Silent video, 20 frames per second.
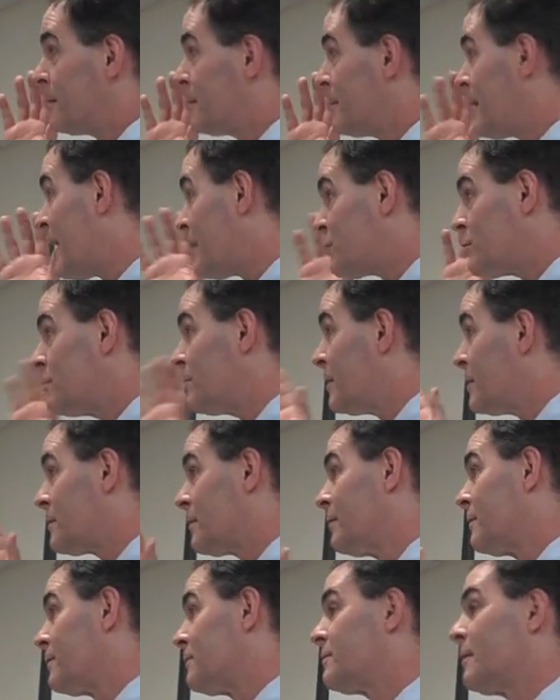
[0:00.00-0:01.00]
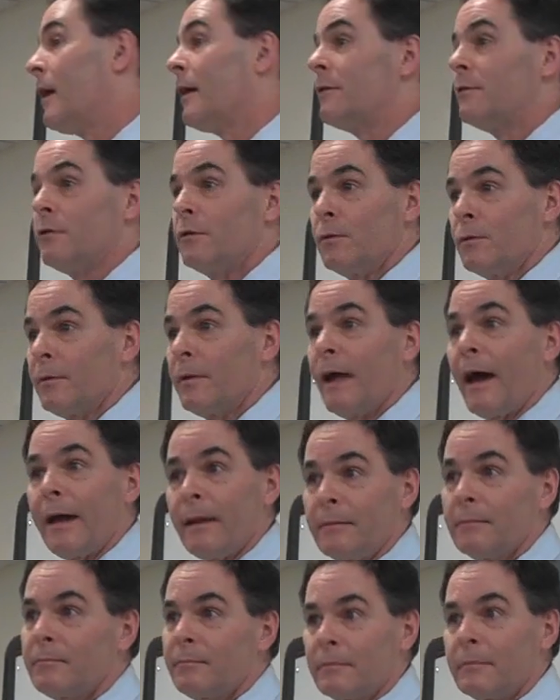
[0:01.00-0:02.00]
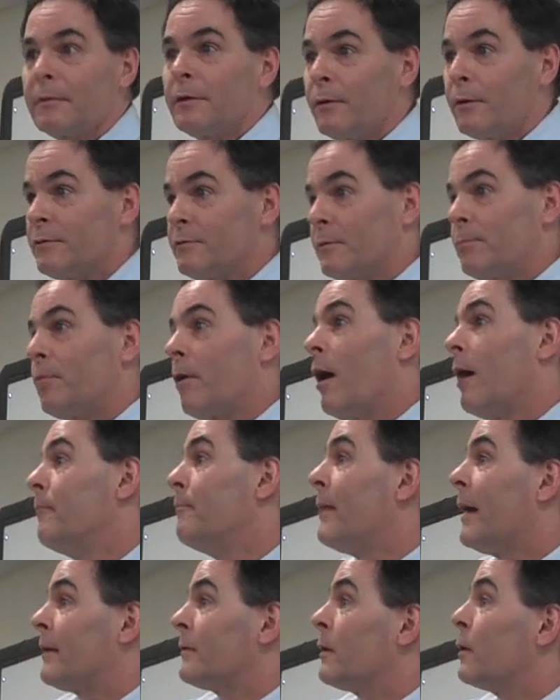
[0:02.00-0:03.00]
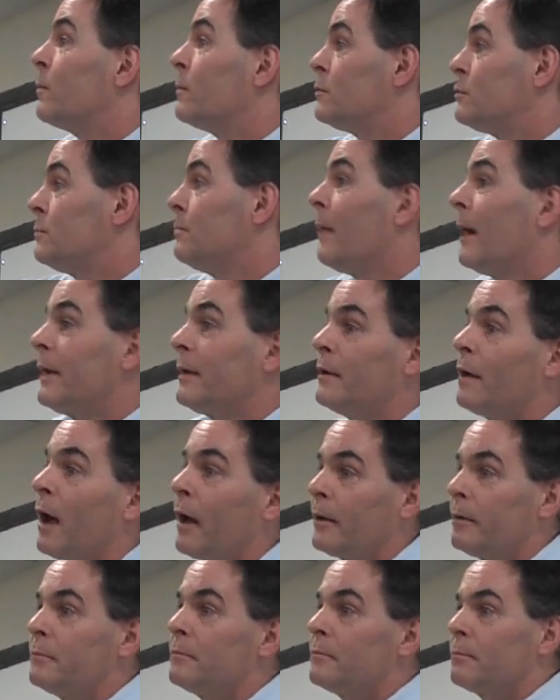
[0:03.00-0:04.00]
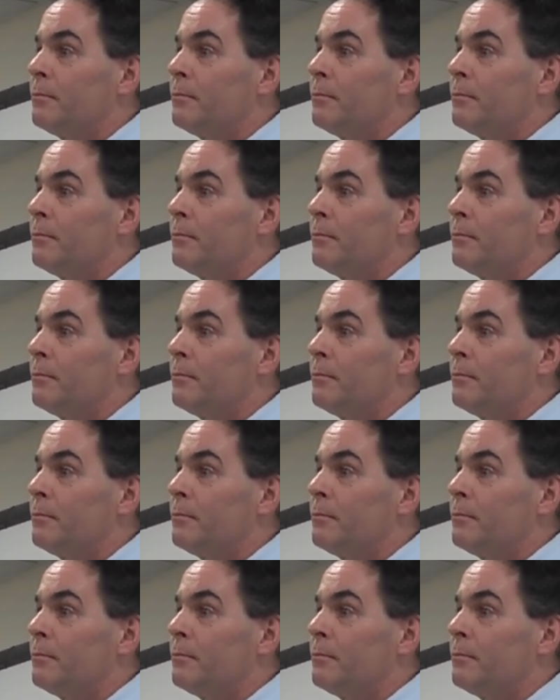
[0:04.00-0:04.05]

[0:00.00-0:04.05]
That should be a clear sign to you that there is a problem back there which you might not